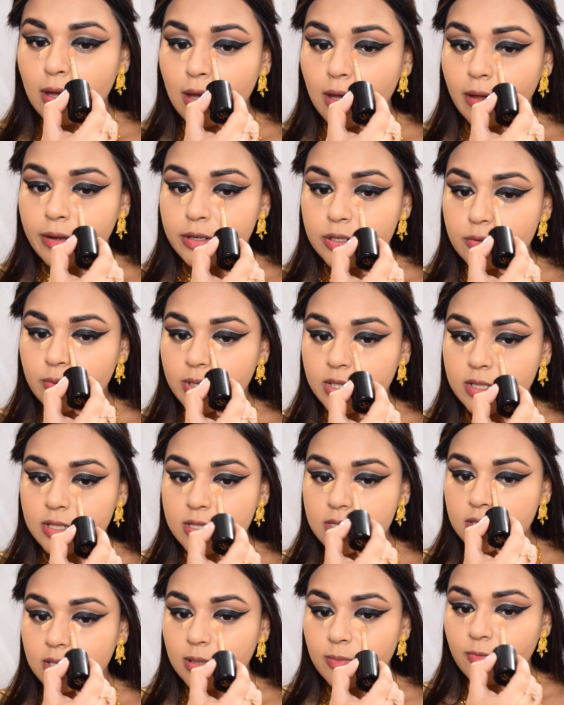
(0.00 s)
and doing the
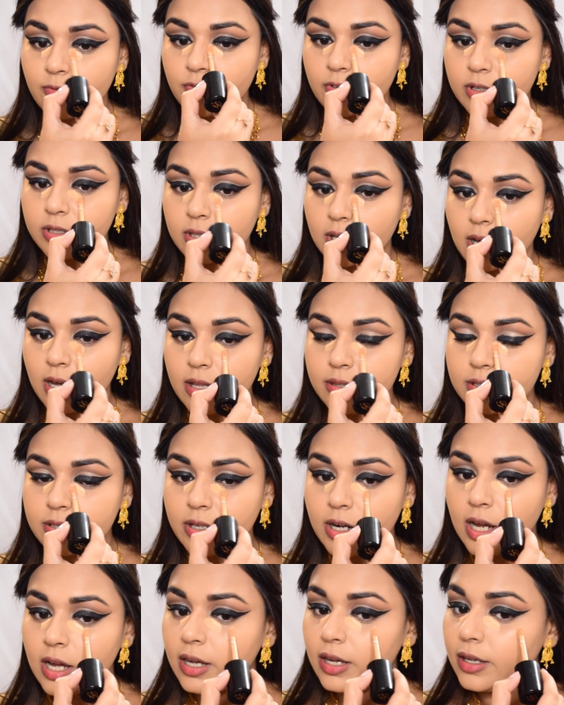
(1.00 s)
same for the
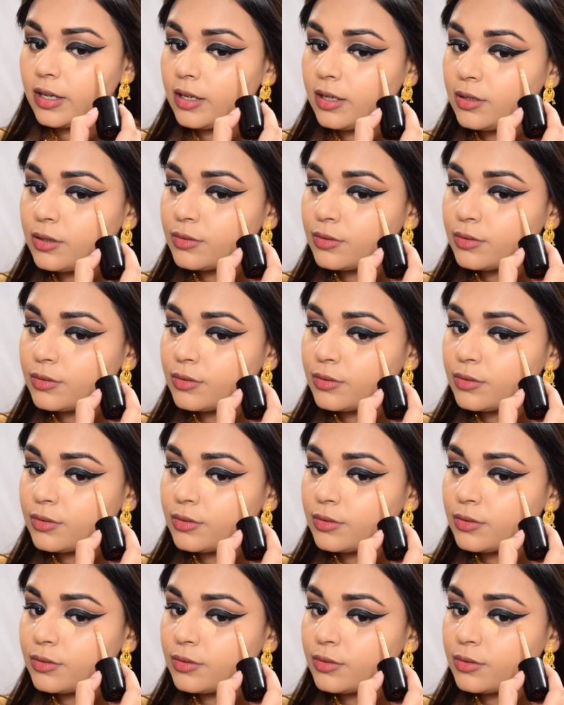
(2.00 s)
other eye.